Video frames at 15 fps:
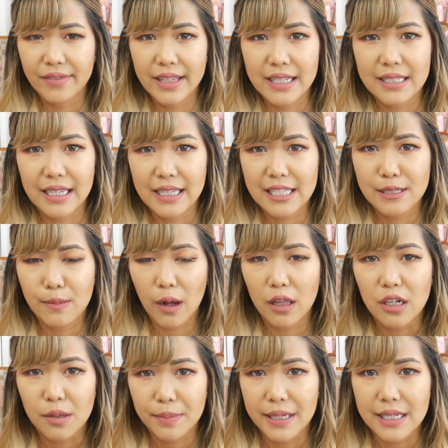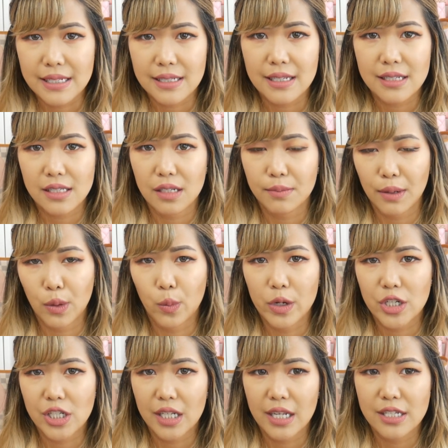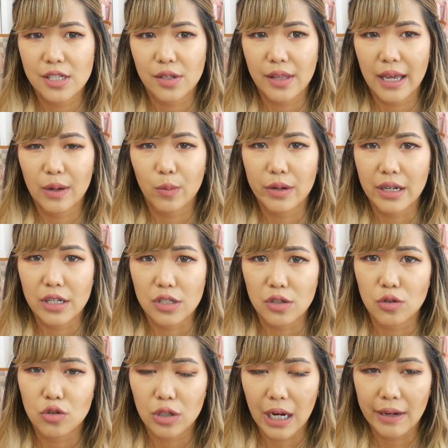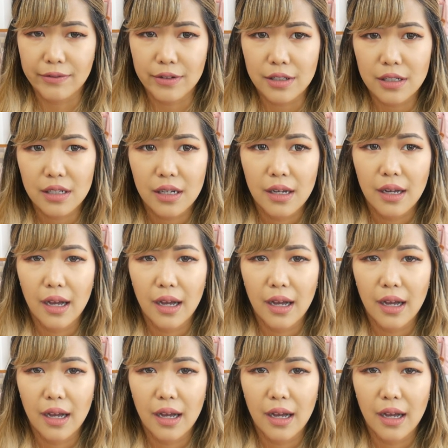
these like smaller pieces on my wish list so that when I do travel,